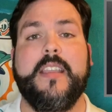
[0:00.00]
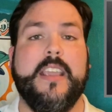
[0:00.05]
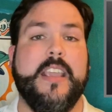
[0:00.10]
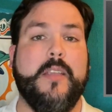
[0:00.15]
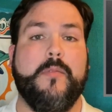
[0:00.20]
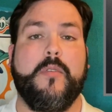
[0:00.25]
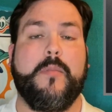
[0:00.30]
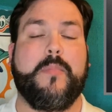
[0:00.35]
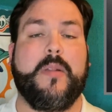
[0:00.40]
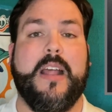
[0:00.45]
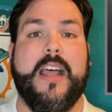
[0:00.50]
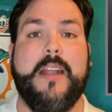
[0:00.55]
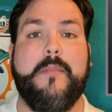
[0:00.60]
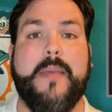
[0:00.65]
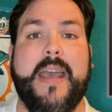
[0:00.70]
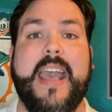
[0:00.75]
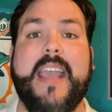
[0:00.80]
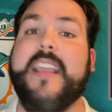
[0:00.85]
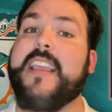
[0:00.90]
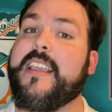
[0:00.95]
He
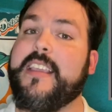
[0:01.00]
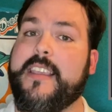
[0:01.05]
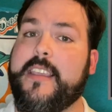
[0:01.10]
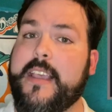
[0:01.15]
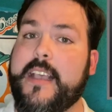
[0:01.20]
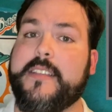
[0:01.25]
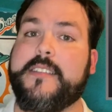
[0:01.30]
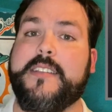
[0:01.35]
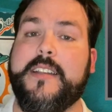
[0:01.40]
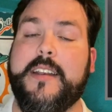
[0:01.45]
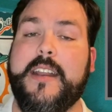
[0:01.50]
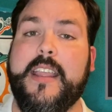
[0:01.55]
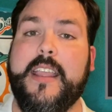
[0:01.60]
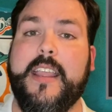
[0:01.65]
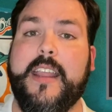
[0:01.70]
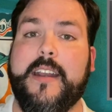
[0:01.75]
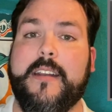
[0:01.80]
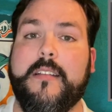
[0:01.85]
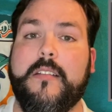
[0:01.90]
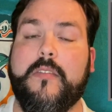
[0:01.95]
replied back, "Yes,
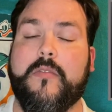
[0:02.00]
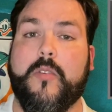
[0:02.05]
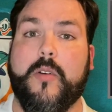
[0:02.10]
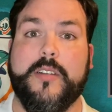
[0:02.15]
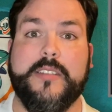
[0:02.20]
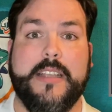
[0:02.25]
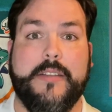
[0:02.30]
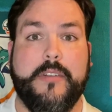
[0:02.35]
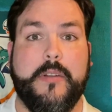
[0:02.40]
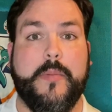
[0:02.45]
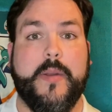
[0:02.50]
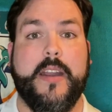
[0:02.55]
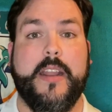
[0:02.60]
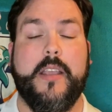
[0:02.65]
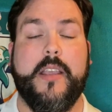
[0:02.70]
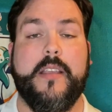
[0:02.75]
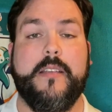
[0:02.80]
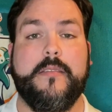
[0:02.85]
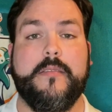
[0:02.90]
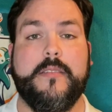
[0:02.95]
indeed." Of course,
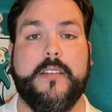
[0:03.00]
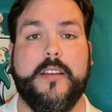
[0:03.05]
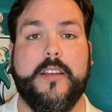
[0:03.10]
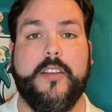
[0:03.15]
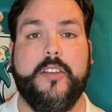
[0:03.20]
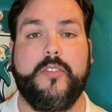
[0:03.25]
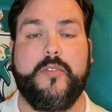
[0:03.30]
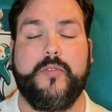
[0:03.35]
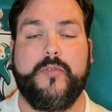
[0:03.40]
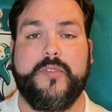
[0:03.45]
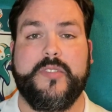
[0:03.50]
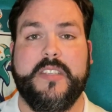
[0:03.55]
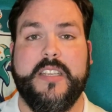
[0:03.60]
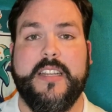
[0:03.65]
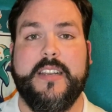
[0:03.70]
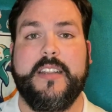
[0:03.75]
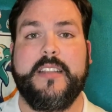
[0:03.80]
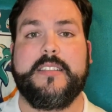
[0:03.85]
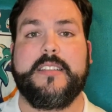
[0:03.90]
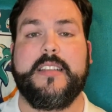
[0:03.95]
everybody uh, who's seen this